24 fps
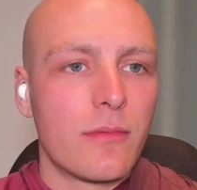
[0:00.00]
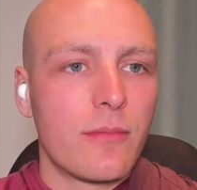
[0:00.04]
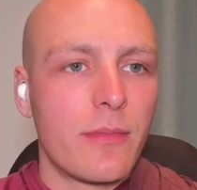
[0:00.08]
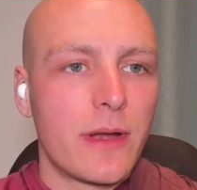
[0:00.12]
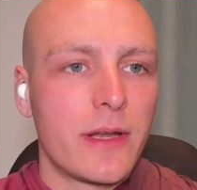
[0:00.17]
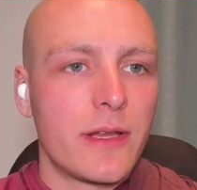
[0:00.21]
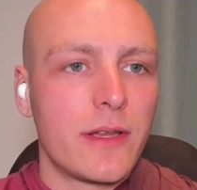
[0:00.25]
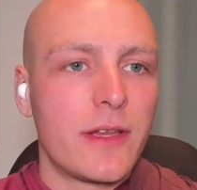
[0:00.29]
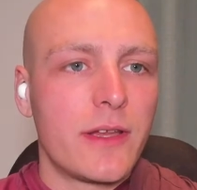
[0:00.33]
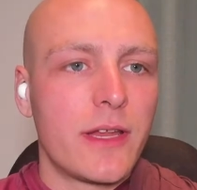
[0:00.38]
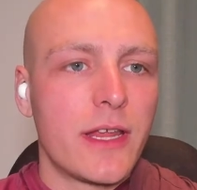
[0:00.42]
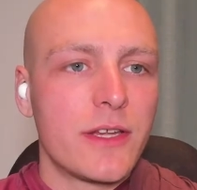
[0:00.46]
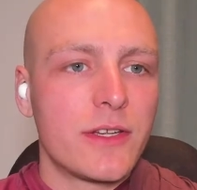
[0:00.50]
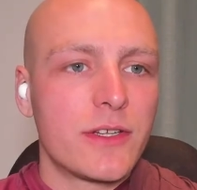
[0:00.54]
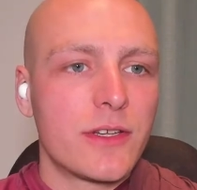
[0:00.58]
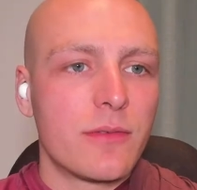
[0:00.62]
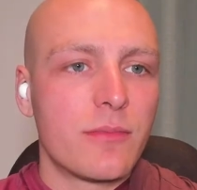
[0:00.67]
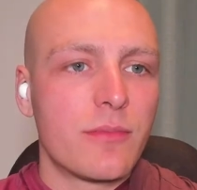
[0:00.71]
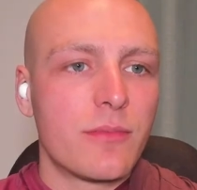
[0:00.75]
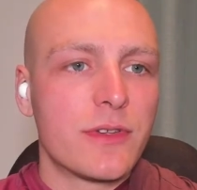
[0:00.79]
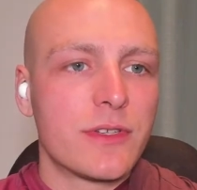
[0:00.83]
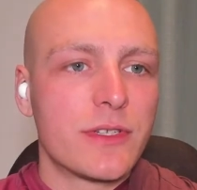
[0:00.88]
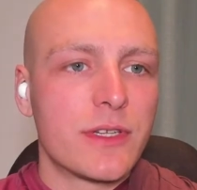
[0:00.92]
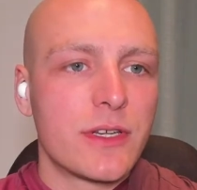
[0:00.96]
meditation
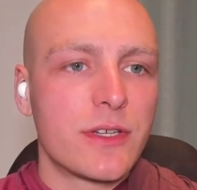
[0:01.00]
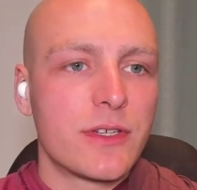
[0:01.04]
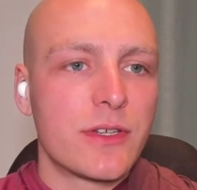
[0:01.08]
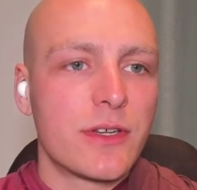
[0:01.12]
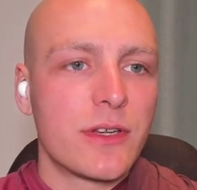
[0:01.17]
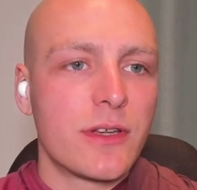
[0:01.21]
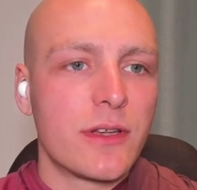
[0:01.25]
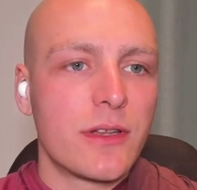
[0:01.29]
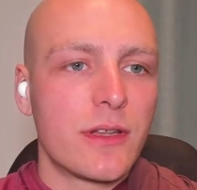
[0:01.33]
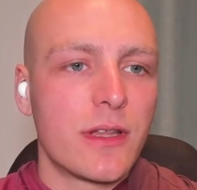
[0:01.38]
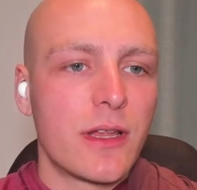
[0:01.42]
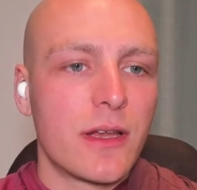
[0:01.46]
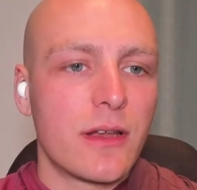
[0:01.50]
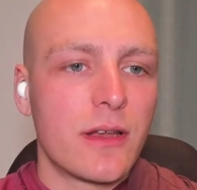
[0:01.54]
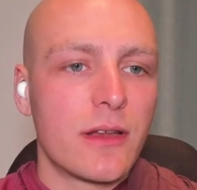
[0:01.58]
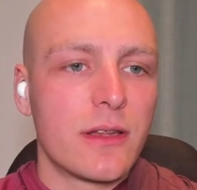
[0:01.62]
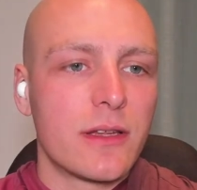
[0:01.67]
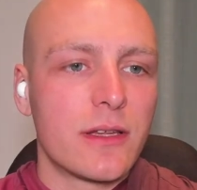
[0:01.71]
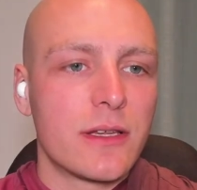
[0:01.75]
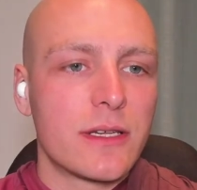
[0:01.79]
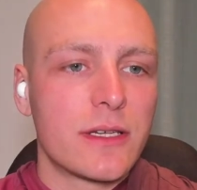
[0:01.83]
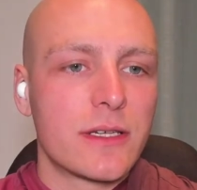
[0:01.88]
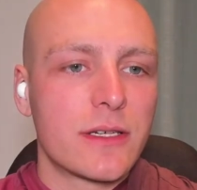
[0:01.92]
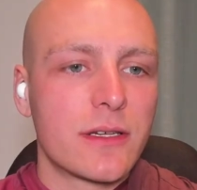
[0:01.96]
position that
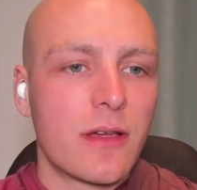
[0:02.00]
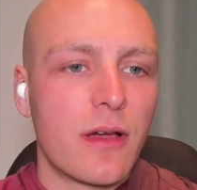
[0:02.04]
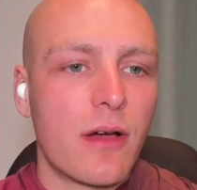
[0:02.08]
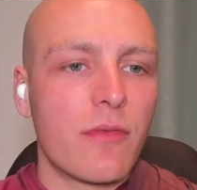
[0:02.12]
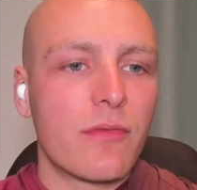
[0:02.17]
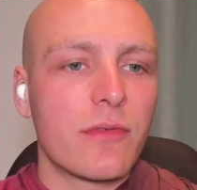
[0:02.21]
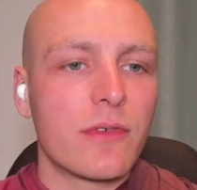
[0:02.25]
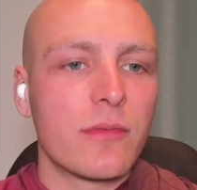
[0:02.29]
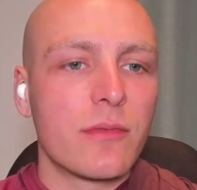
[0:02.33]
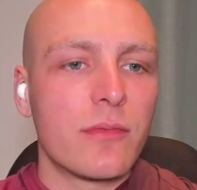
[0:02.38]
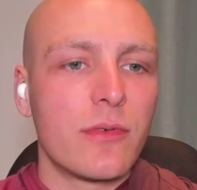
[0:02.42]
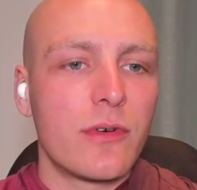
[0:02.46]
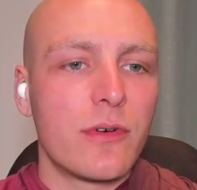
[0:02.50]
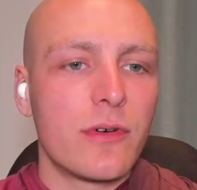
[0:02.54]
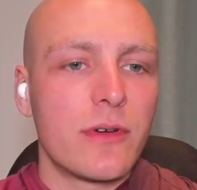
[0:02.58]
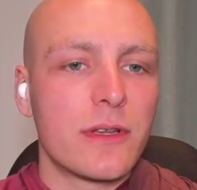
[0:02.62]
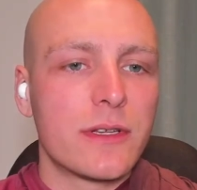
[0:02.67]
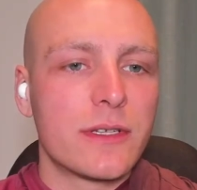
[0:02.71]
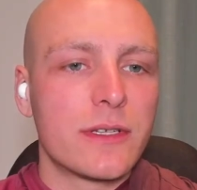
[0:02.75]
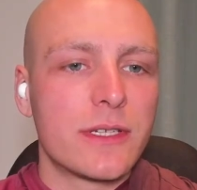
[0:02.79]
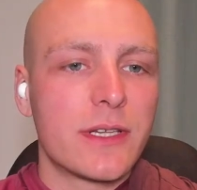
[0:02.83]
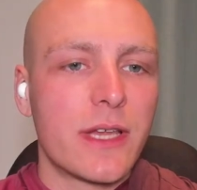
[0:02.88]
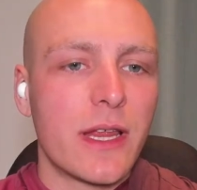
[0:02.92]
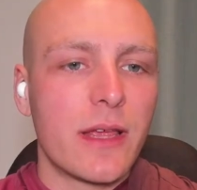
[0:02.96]
is comfortable
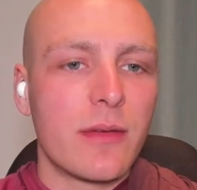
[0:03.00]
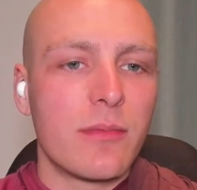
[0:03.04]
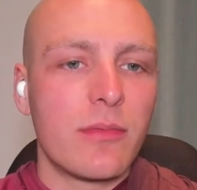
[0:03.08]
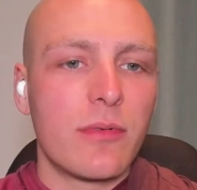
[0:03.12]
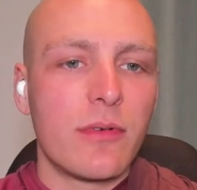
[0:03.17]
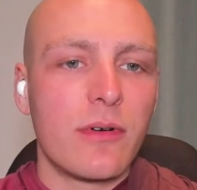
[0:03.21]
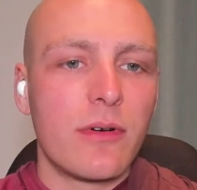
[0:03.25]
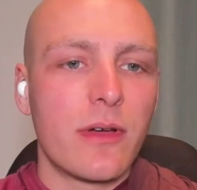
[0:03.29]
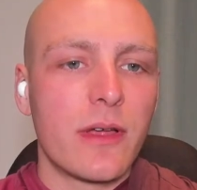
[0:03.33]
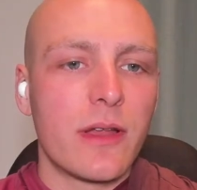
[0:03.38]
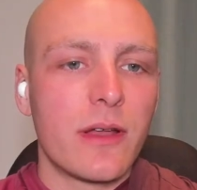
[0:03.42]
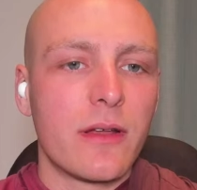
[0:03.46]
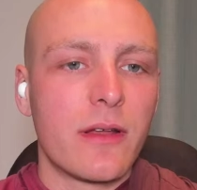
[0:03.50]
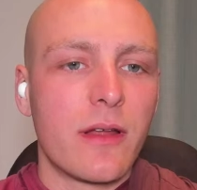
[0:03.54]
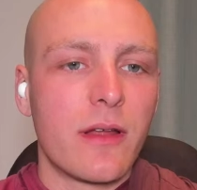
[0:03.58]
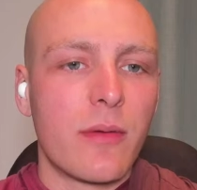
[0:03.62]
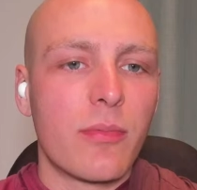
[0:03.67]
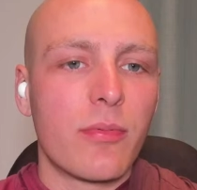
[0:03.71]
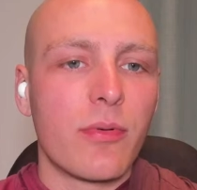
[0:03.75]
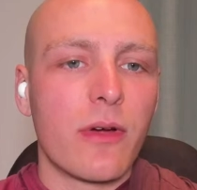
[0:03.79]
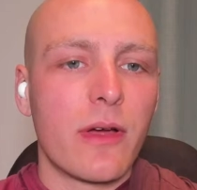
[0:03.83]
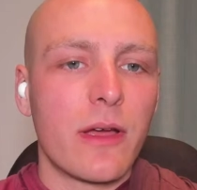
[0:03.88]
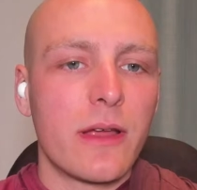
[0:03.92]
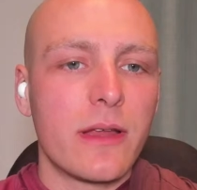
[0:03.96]
and stable and
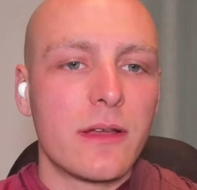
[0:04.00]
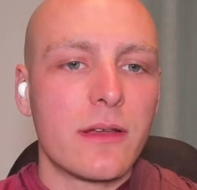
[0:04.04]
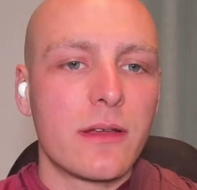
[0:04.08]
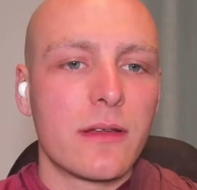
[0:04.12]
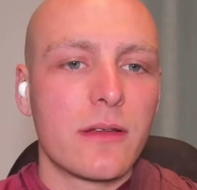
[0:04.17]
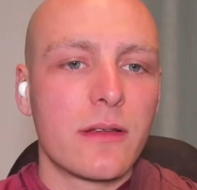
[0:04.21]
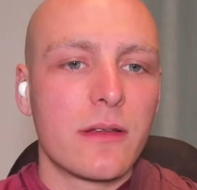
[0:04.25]
upright.